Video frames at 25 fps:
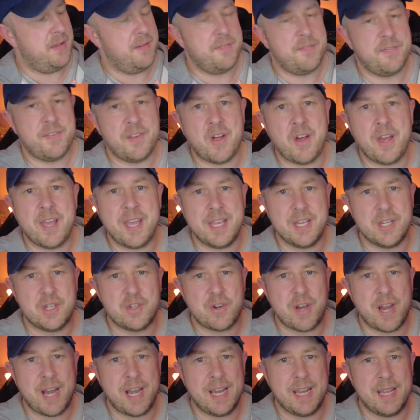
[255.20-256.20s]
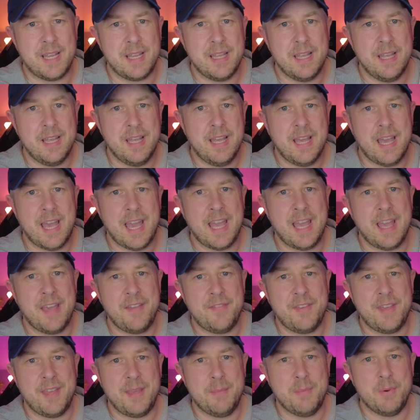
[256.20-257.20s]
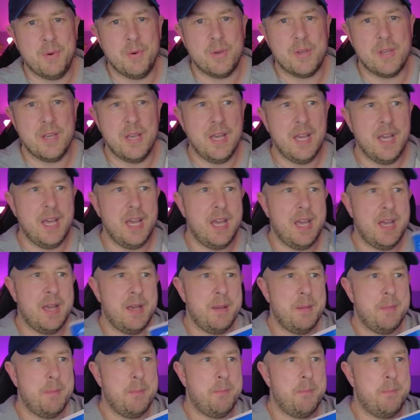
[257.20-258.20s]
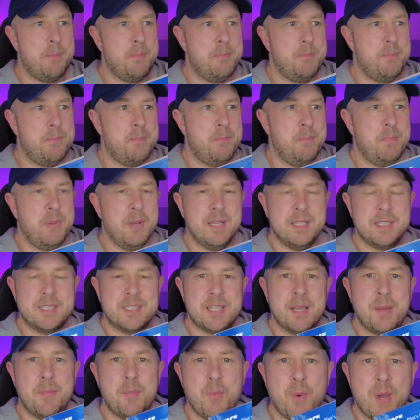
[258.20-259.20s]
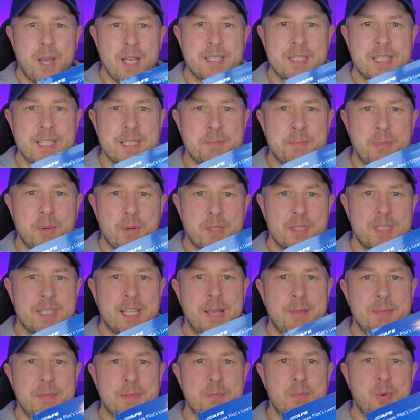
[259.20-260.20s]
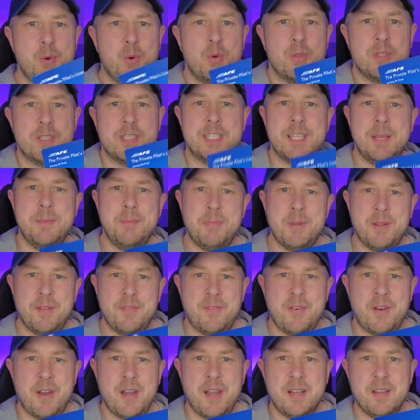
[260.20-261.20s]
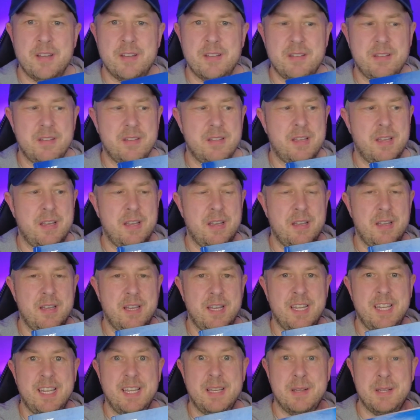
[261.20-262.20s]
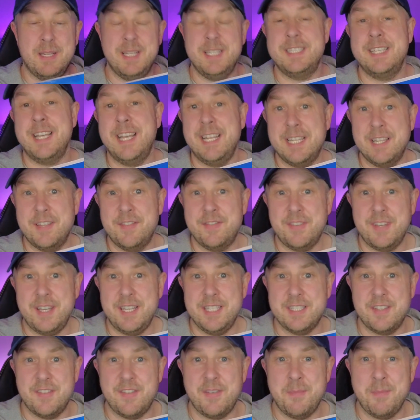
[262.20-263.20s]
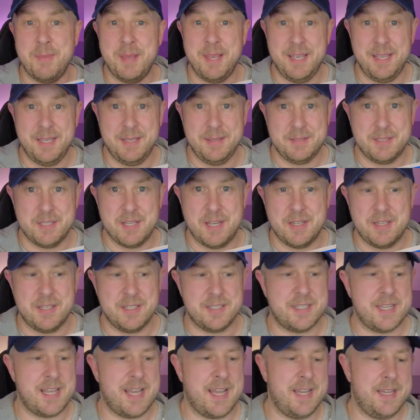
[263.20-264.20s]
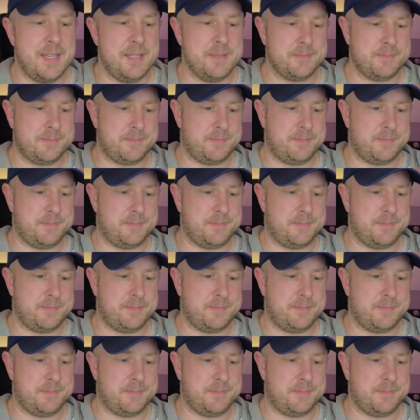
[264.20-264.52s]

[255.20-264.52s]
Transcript: flying training AFE book, but in some ways this book seems more simplified, and at least easier for me to understand.